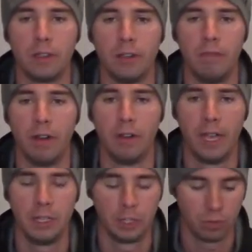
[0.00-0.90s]
other
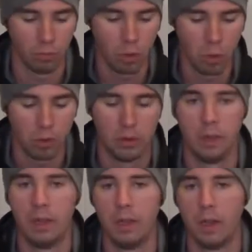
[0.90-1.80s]
variations of rolling.
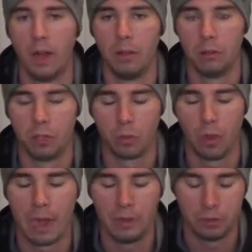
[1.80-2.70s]
Those are just
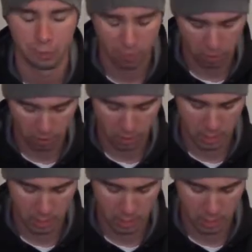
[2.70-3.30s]
what I use it for.